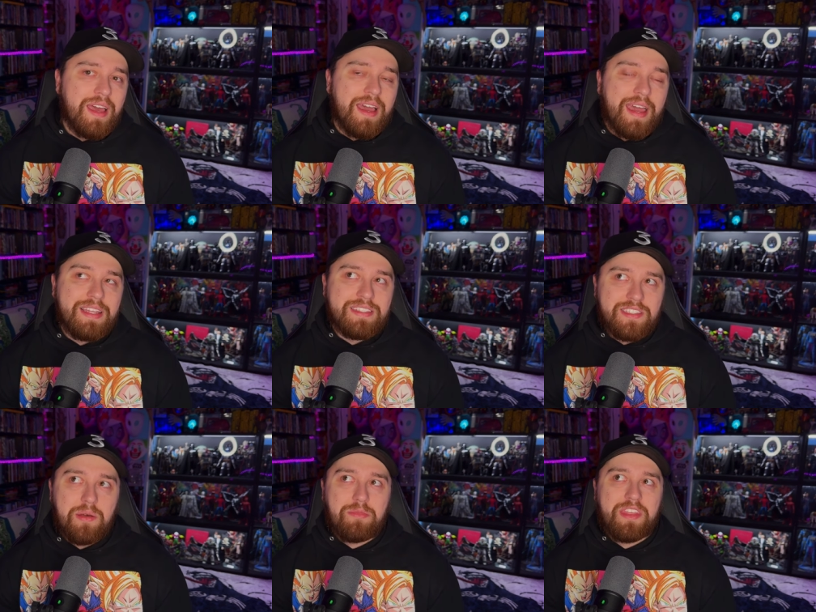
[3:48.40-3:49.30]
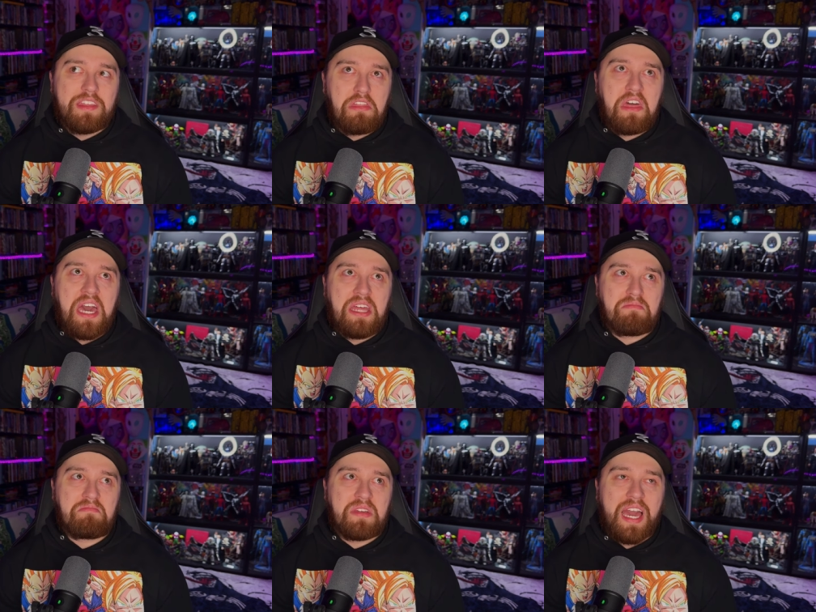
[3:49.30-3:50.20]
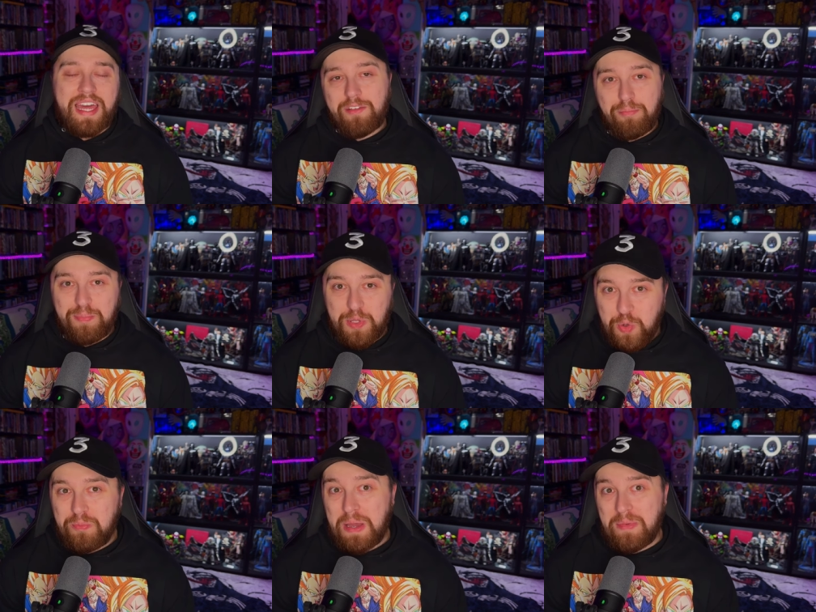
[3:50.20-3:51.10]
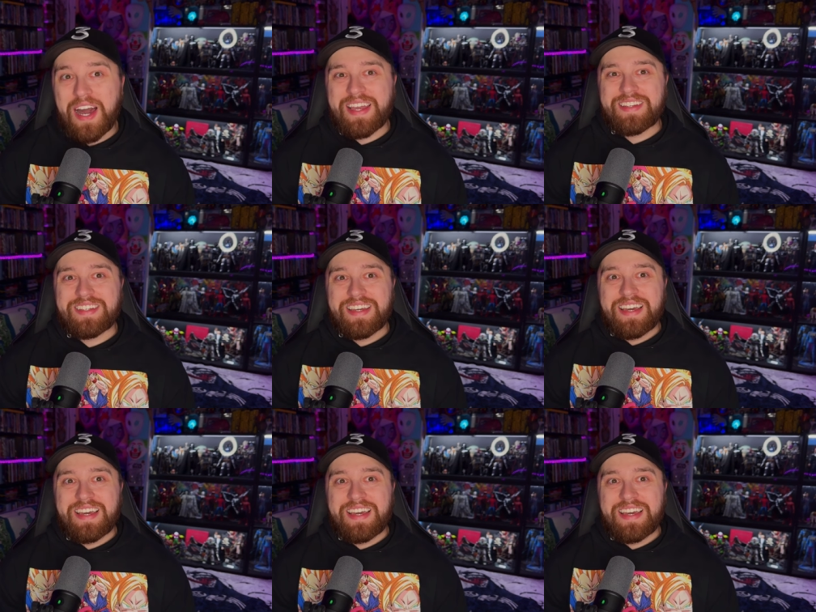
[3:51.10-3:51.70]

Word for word: and something that kind of blew my mind.